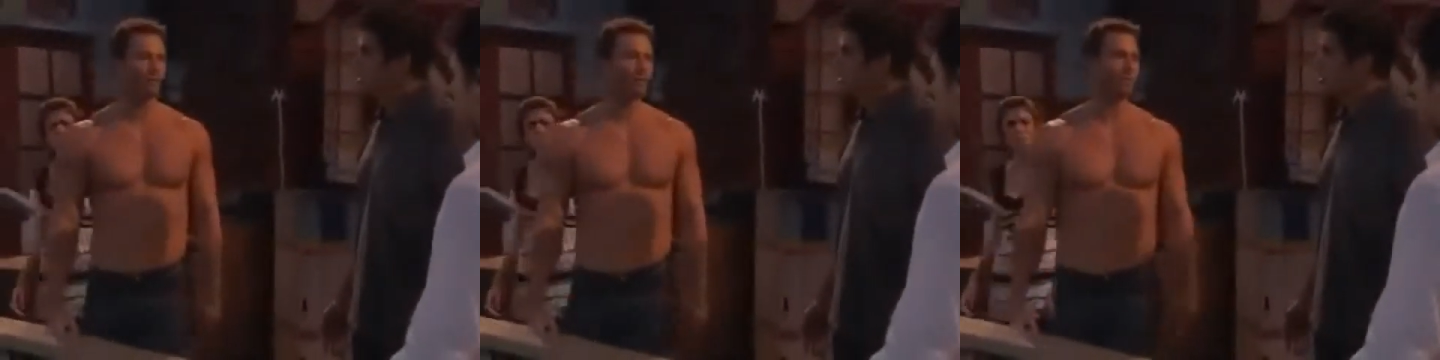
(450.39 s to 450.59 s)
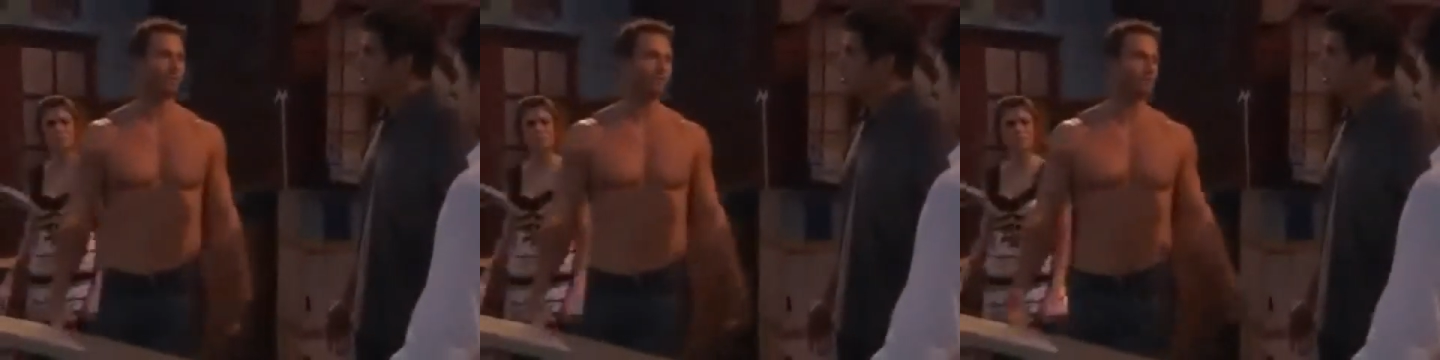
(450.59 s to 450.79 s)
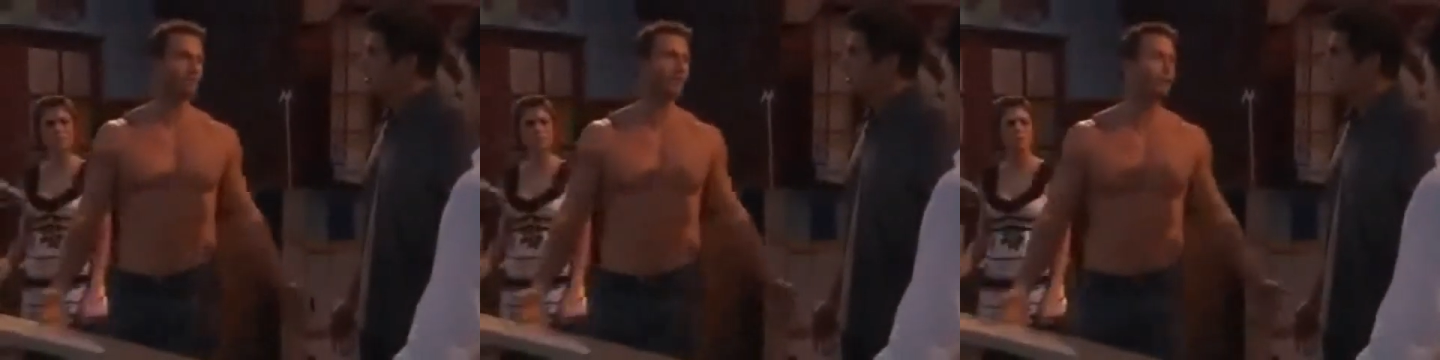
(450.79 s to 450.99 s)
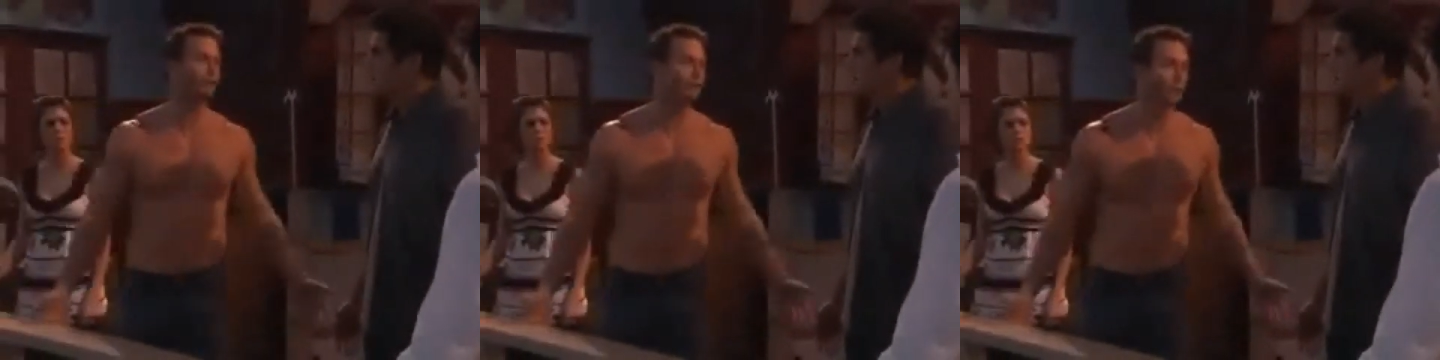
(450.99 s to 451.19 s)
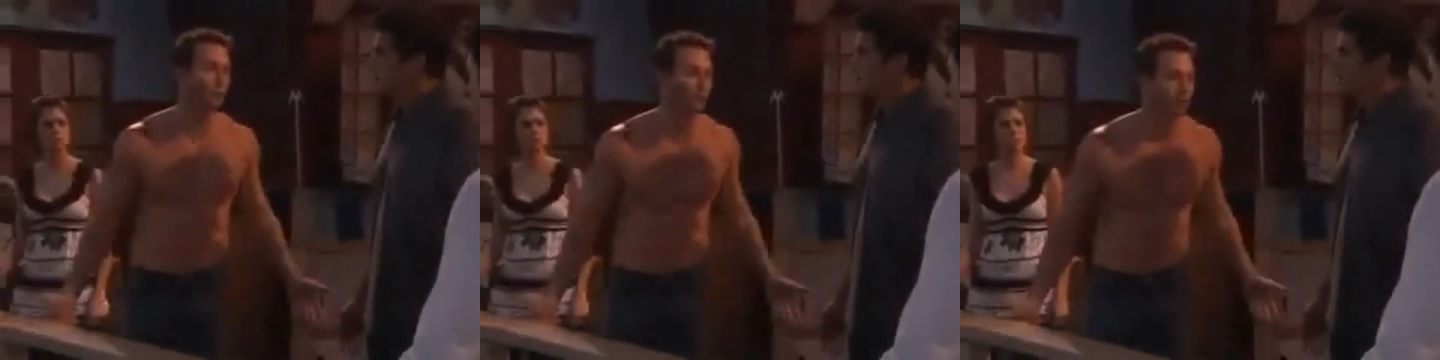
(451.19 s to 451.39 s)
We're not going to
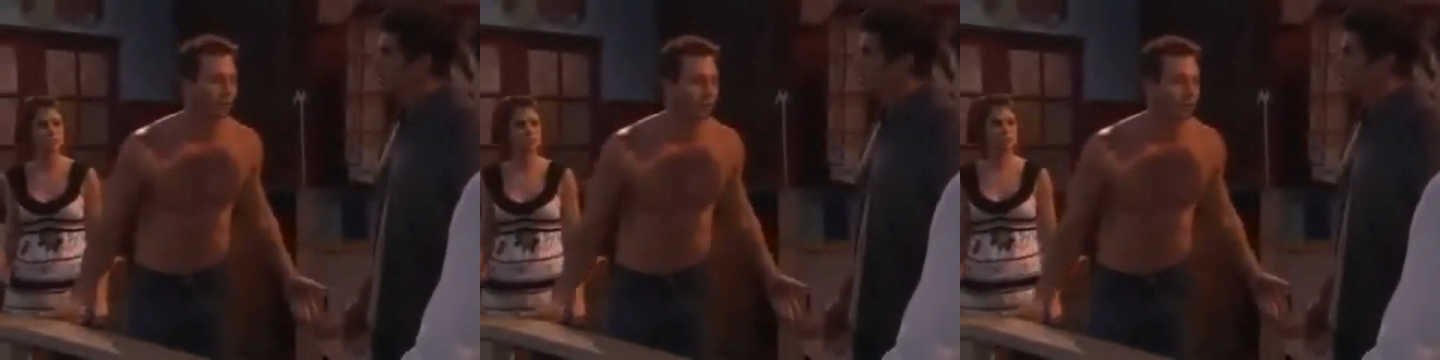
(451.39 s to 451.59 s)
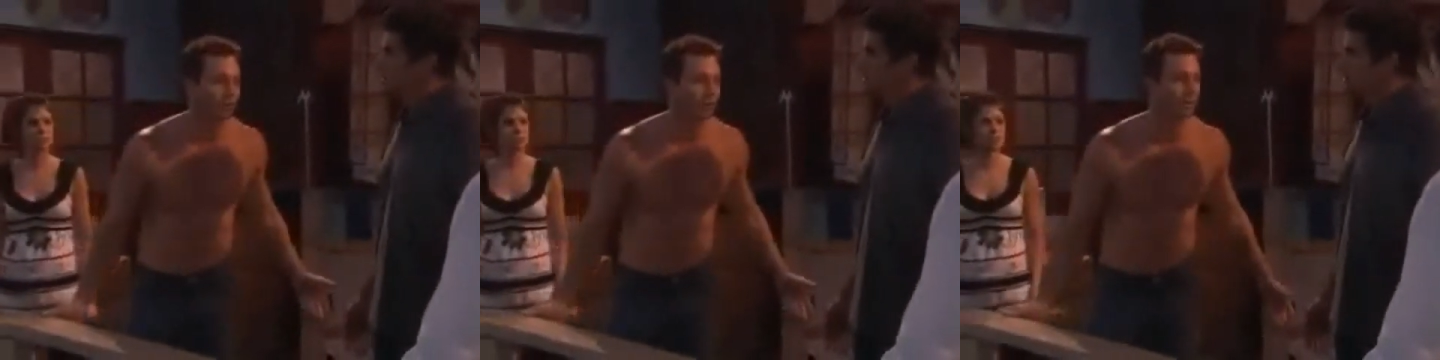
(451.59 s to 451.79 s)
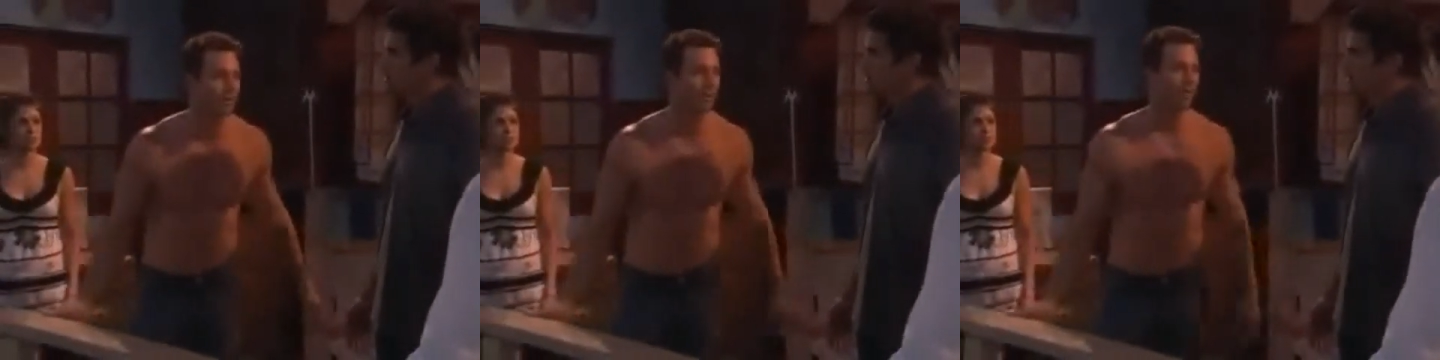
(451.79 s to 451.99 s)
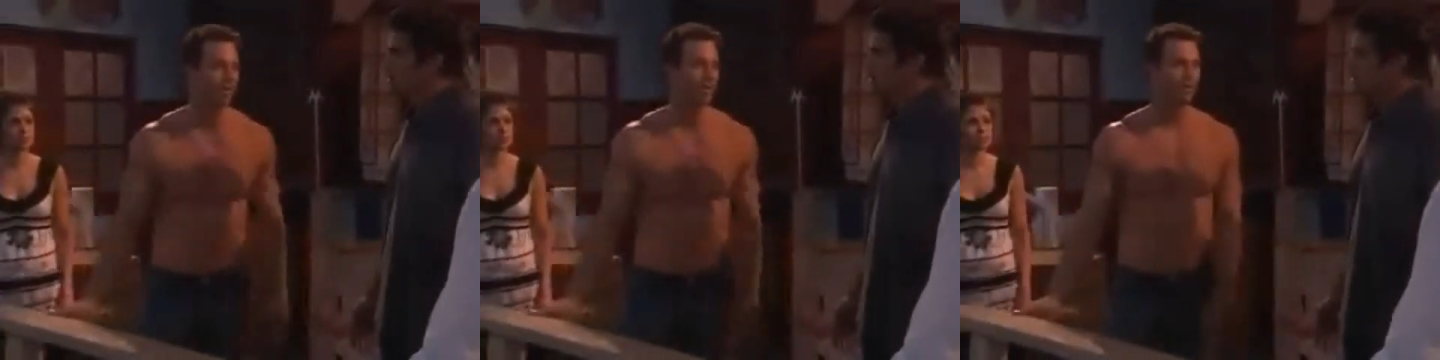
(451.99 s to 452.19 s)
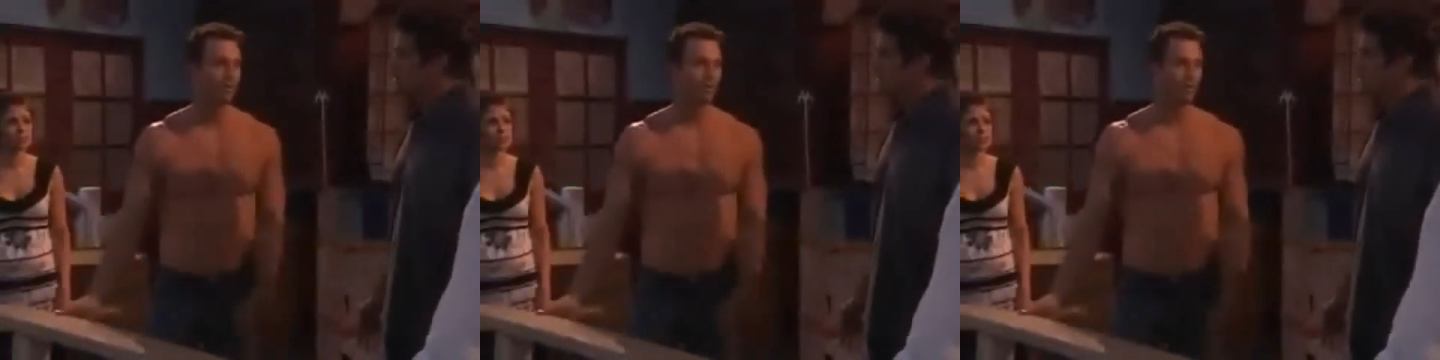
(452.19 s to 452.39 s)
find her, are we?
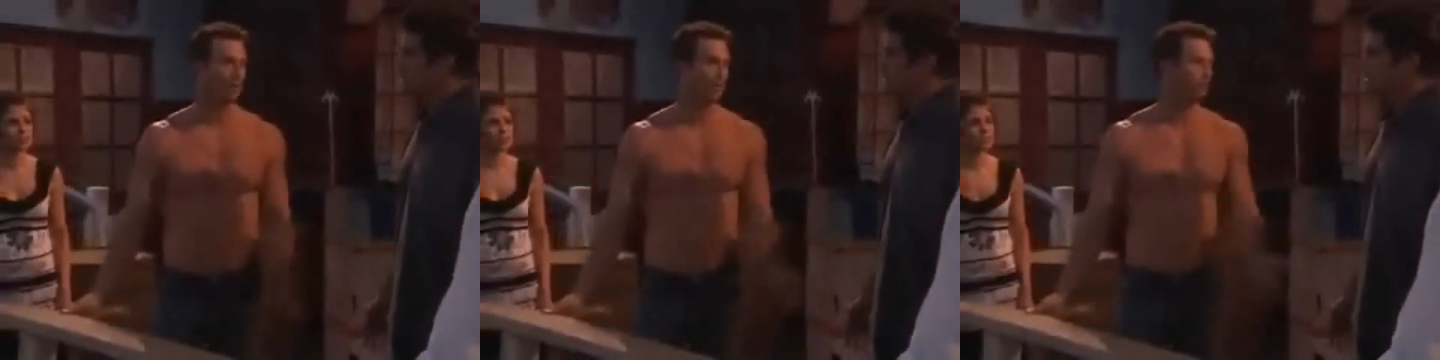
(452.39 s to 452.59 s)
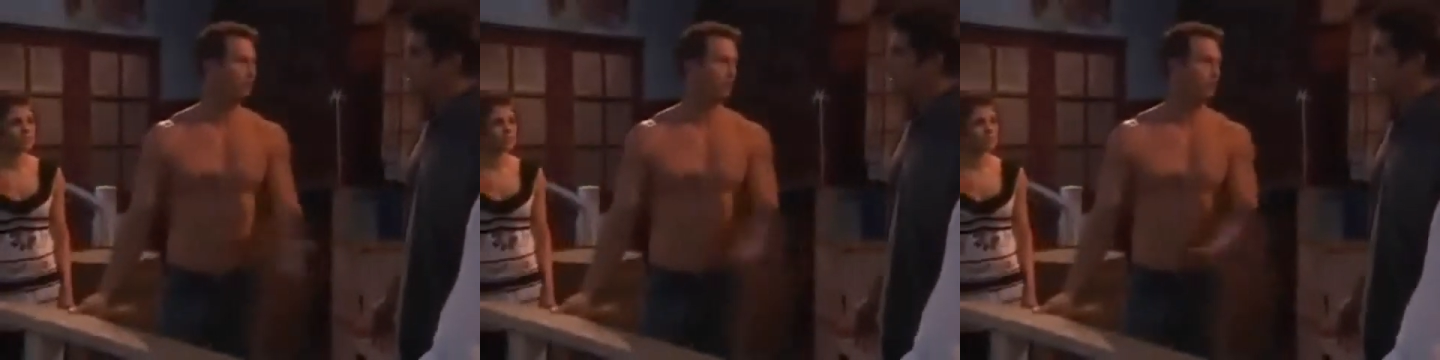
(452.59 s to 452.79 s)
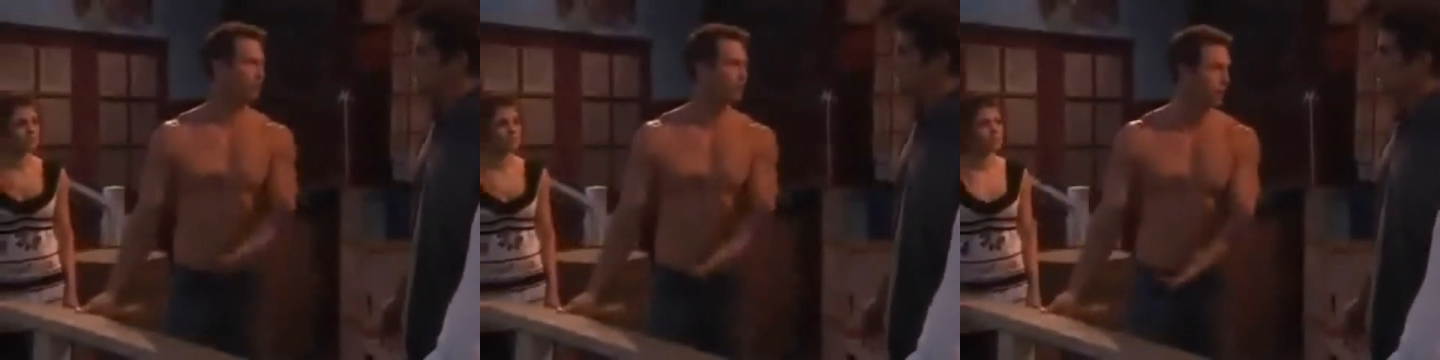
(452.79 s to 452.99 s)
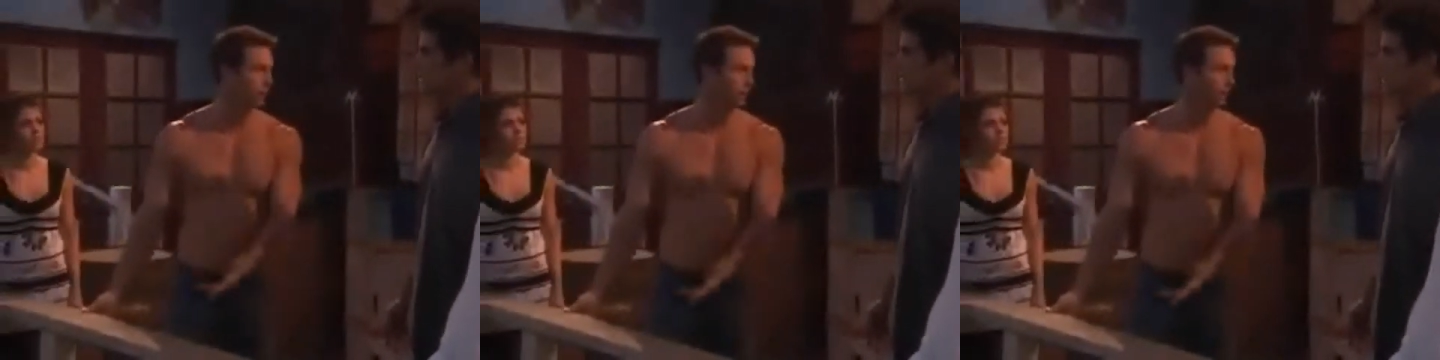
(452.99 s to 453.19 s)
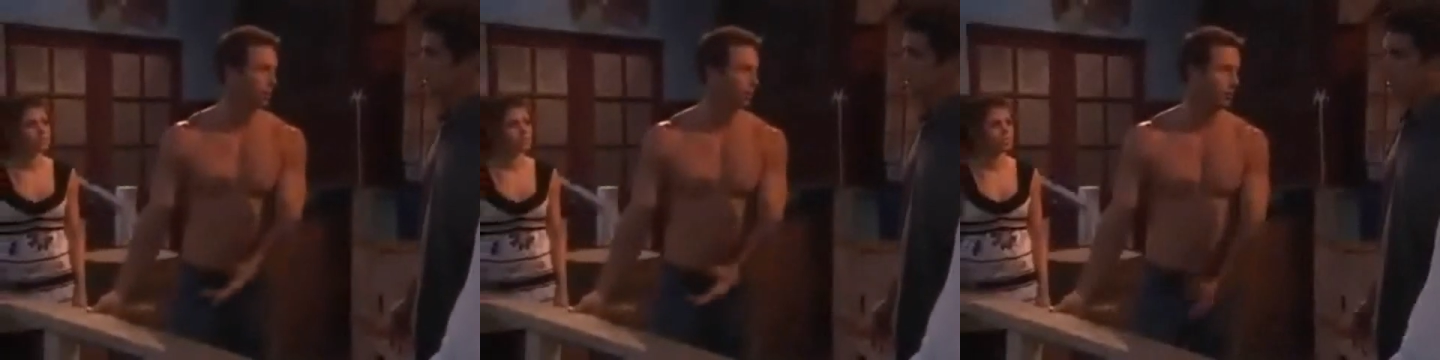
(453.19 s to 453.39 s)
We're not going to find her
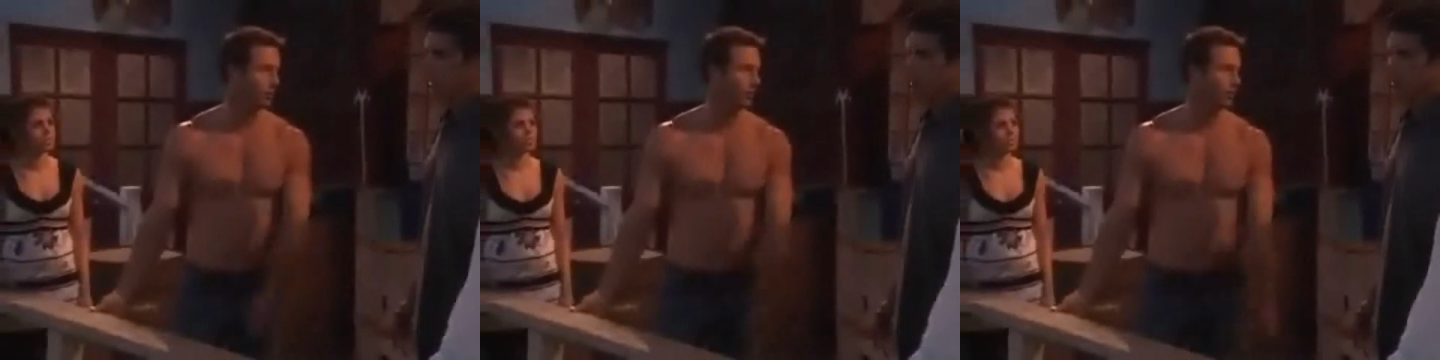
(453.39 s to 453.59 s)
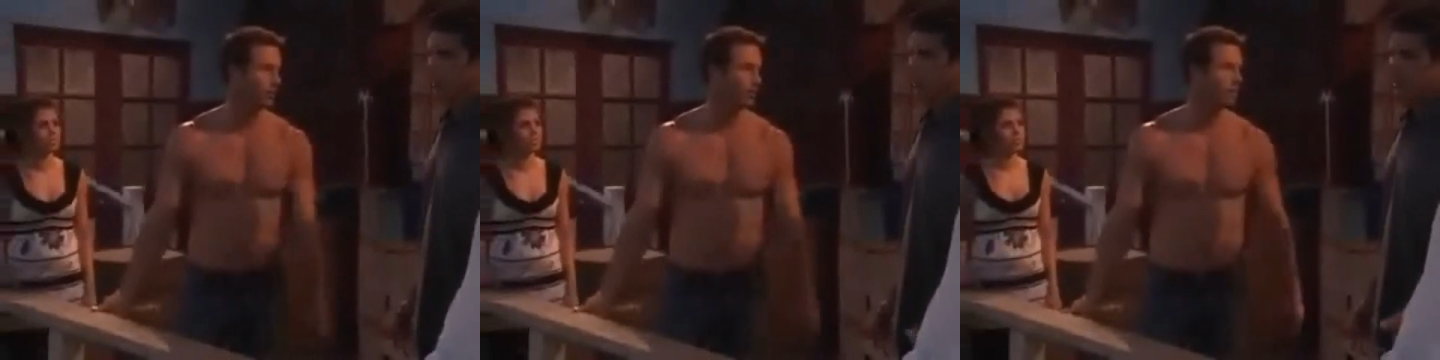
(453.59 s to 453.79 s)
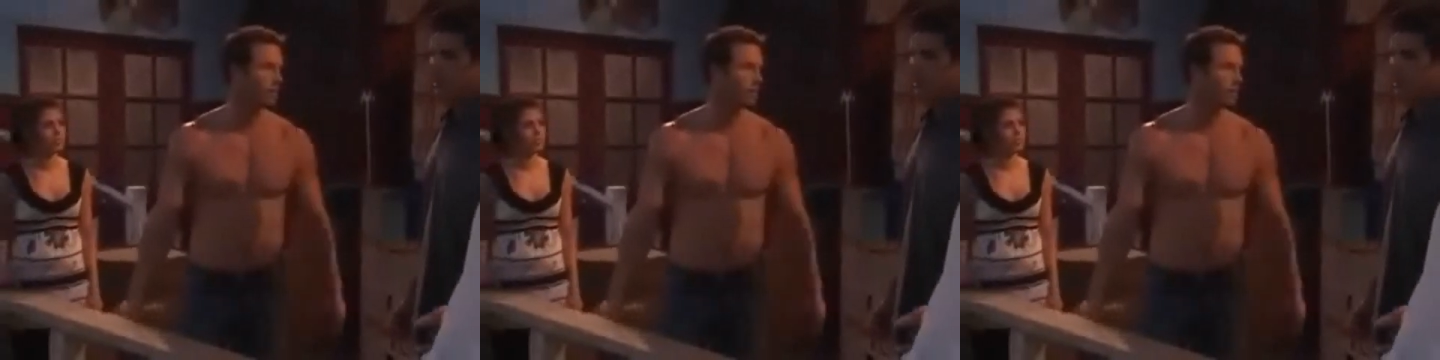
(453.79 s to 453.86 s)
body, are we?